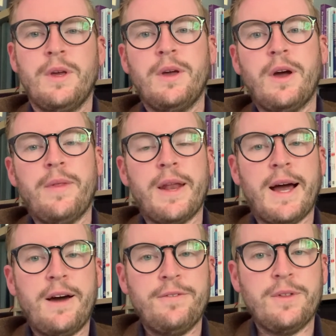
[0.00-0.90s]
And then
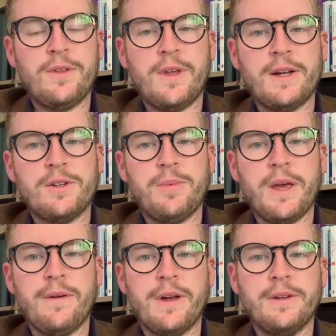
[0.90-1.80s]
after the Thatcher
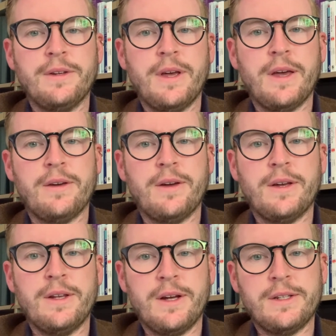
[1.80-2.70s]
period
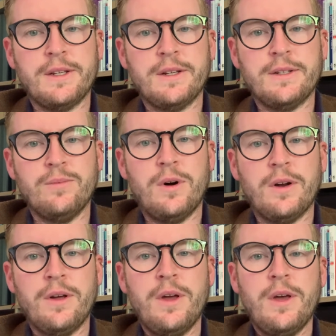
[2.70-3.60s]
in
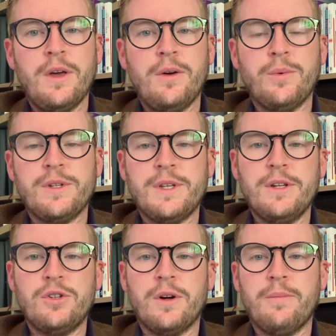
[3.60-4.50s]
1991, we see
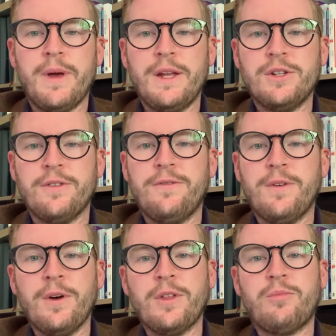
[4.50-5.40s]
John Major
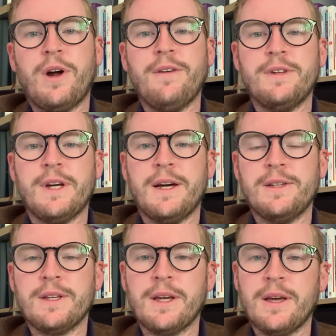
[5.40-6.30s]
further
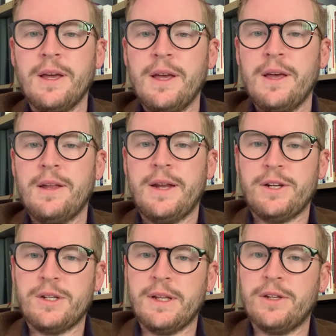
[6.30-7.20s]
privatising
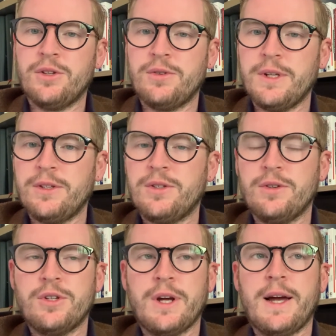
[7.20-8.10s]
national industries
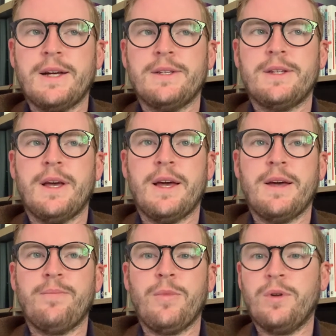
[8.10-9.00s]
such as,
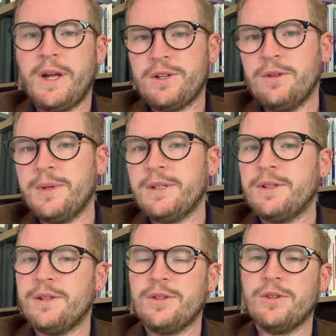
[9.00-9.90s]
or national
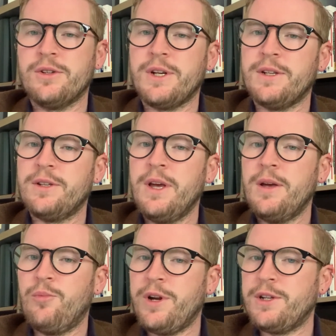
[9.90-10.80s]
businesses such as
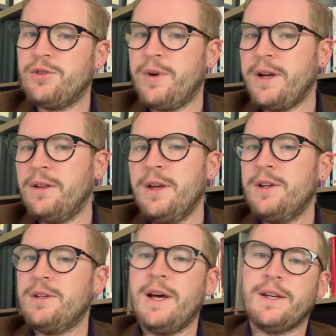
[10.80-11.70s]
British Rail.
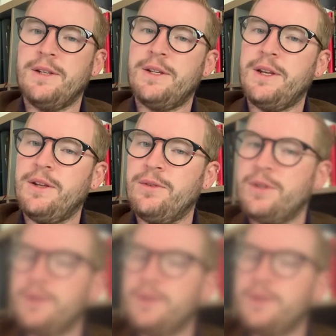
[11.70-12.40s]
So that continued.